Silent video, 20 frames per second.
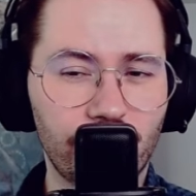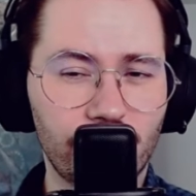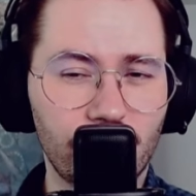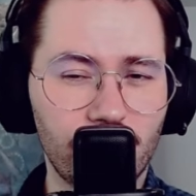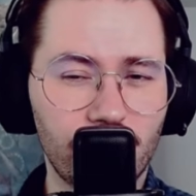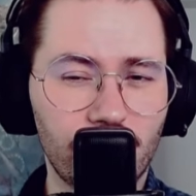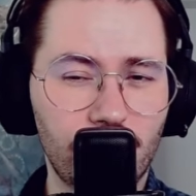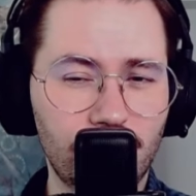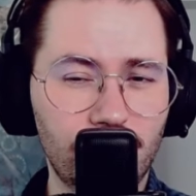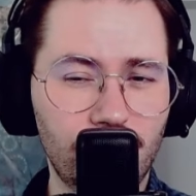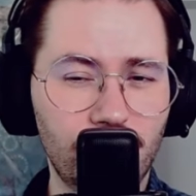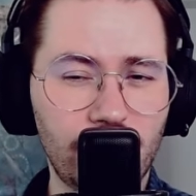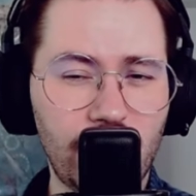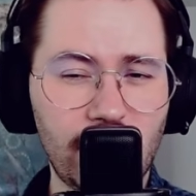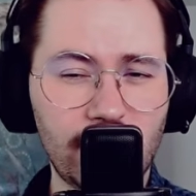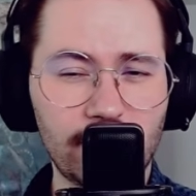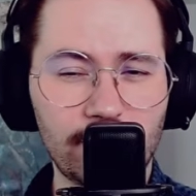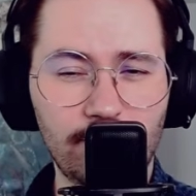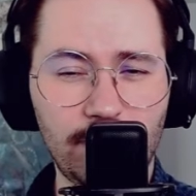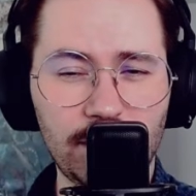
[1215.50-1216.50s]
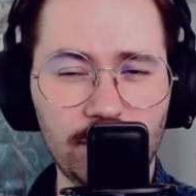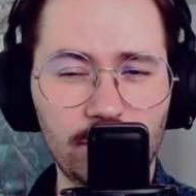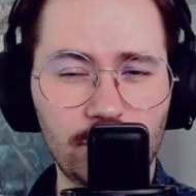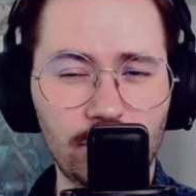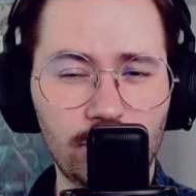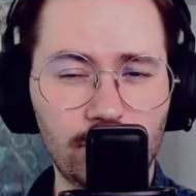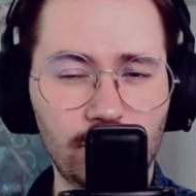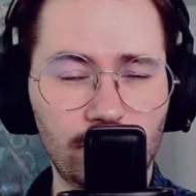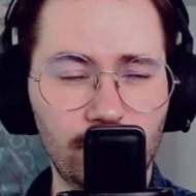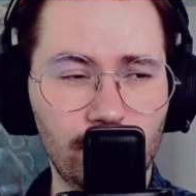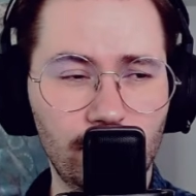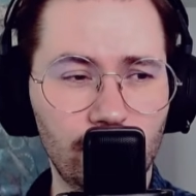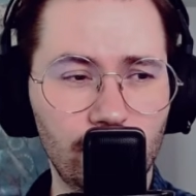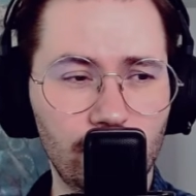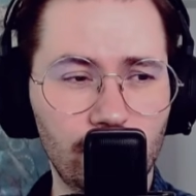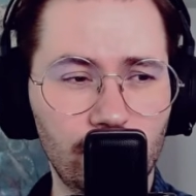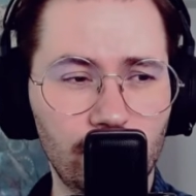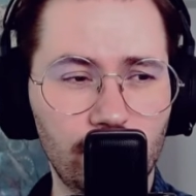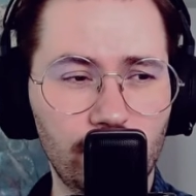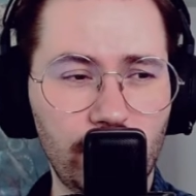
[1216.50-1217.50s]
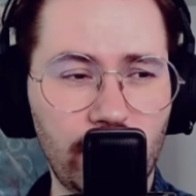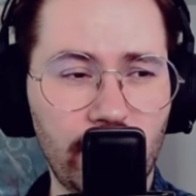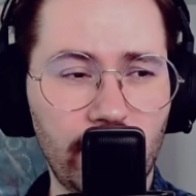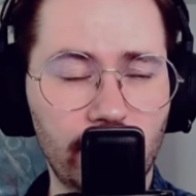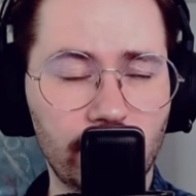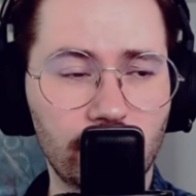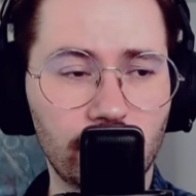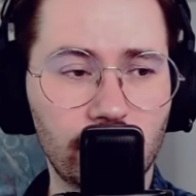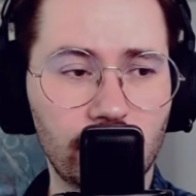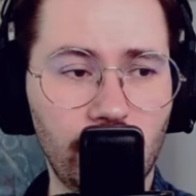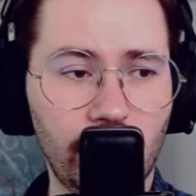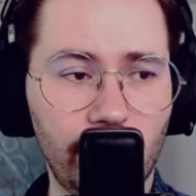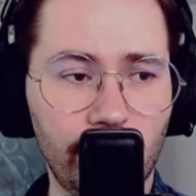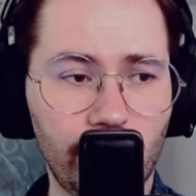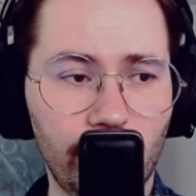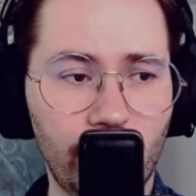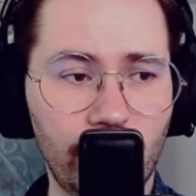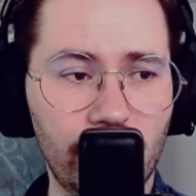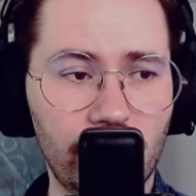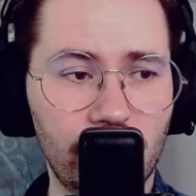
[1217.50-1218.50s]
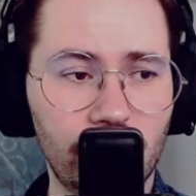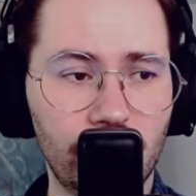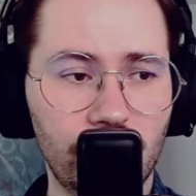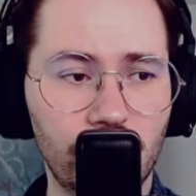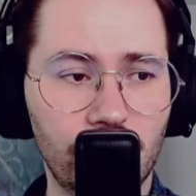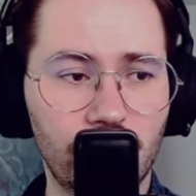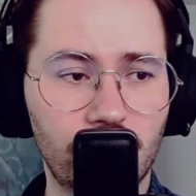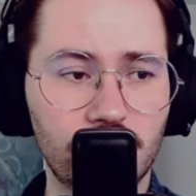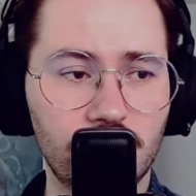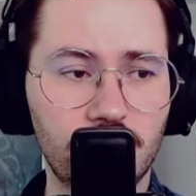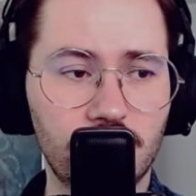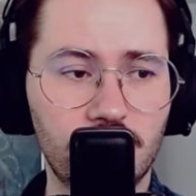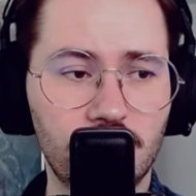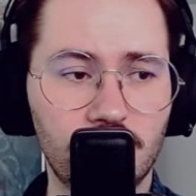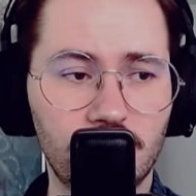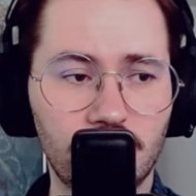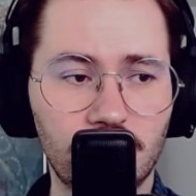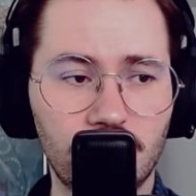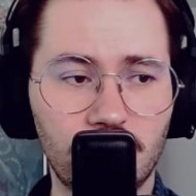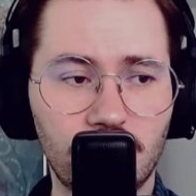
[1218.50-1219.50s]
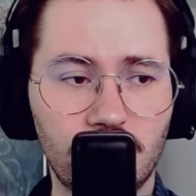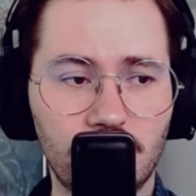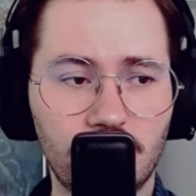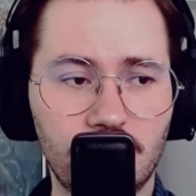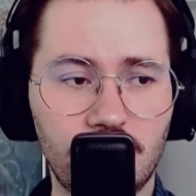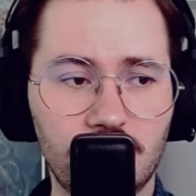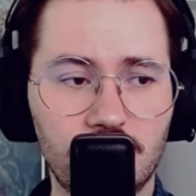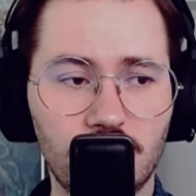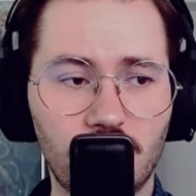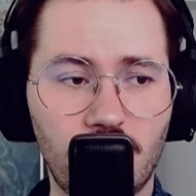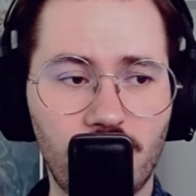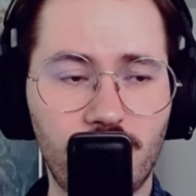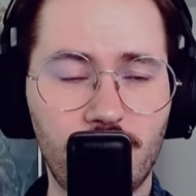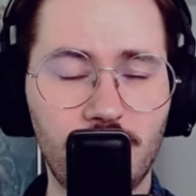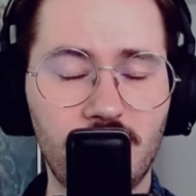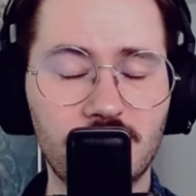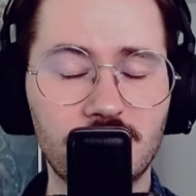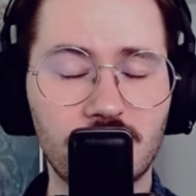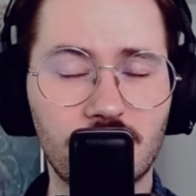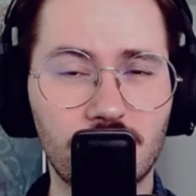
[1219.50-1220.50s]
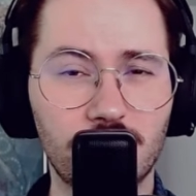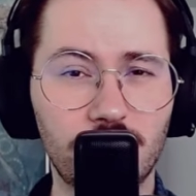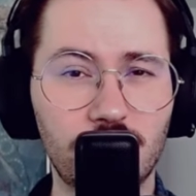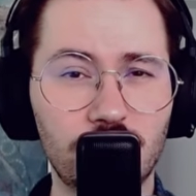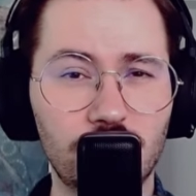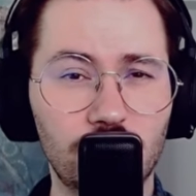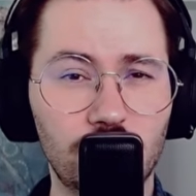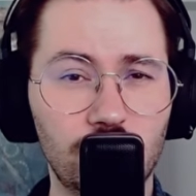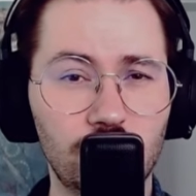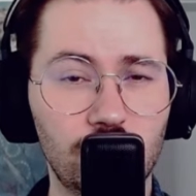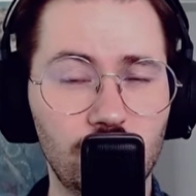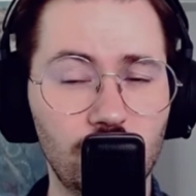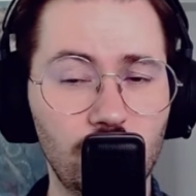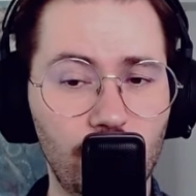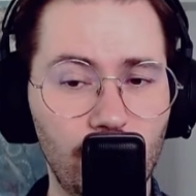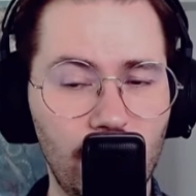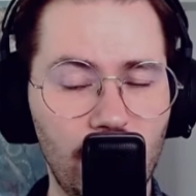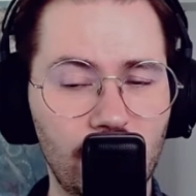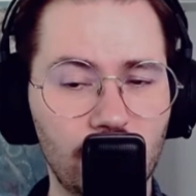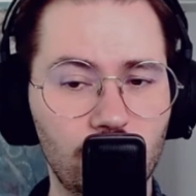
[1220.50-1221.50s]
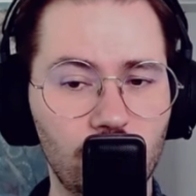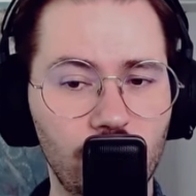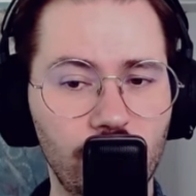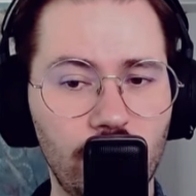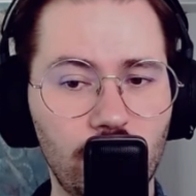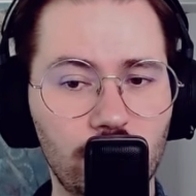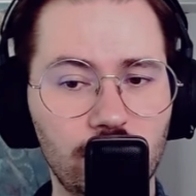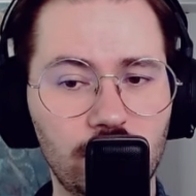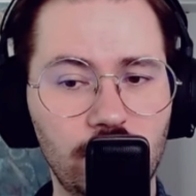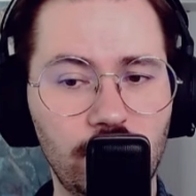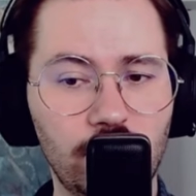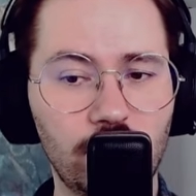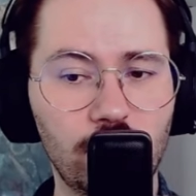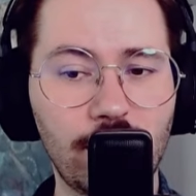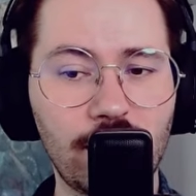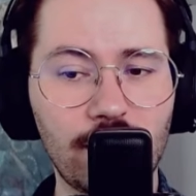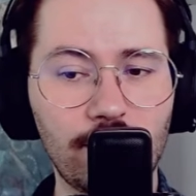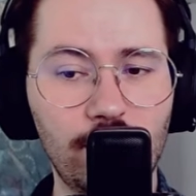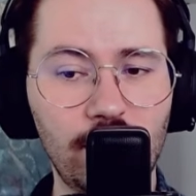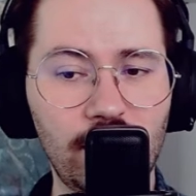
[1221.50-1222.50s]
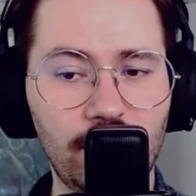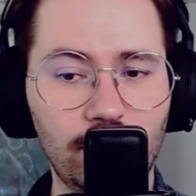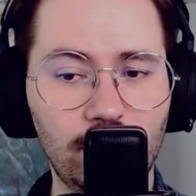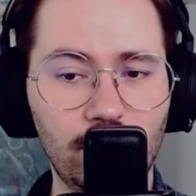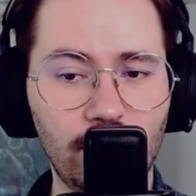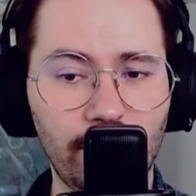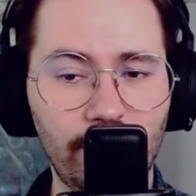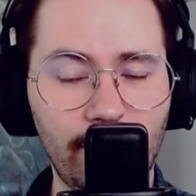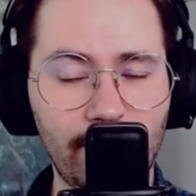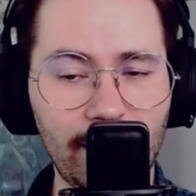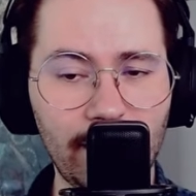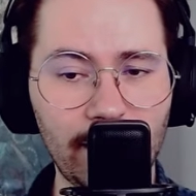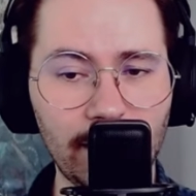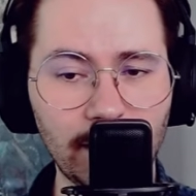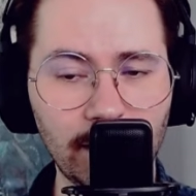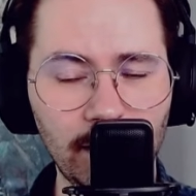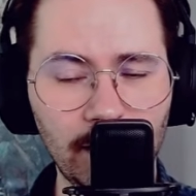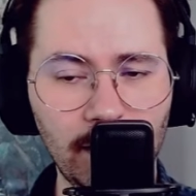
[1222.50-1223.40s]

but you get a bit too behind on tempo early on, and your Ephemerates are a bit too bad without a 2 mana play to Ephemerate.